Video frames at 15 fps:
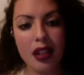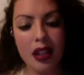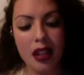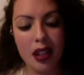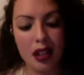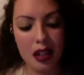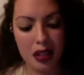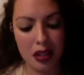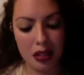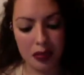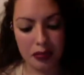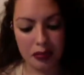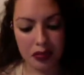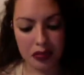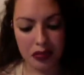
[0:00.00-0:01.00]
um,
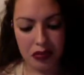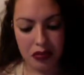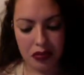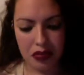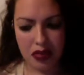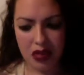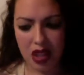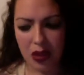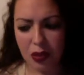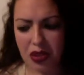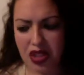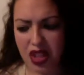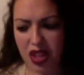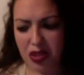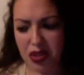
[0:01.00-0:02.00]
it was
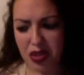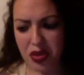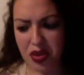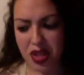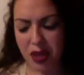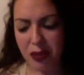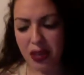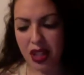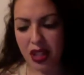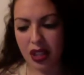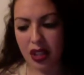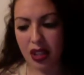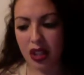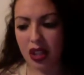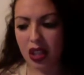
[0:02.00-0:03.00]
also
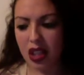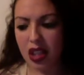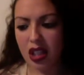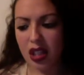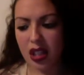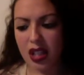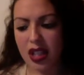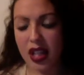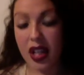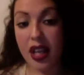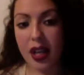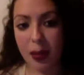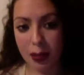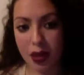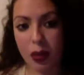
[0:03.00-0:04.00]
something, it
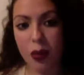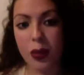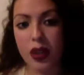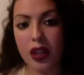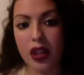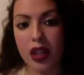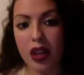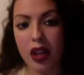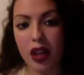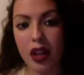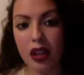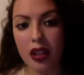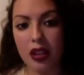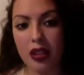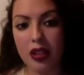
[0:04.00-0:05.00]
hit me really
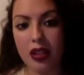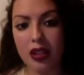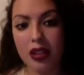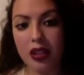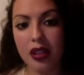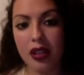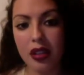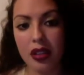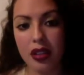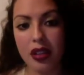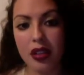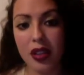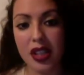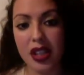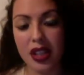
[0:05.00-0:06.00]
hard earlier
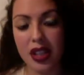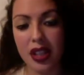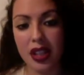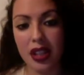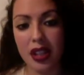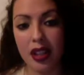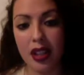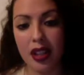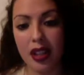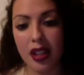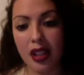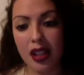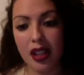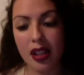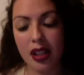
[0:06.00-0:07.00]
today.
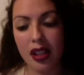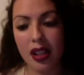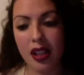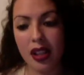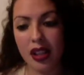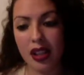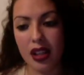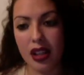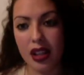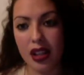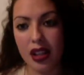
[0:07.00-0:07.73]
And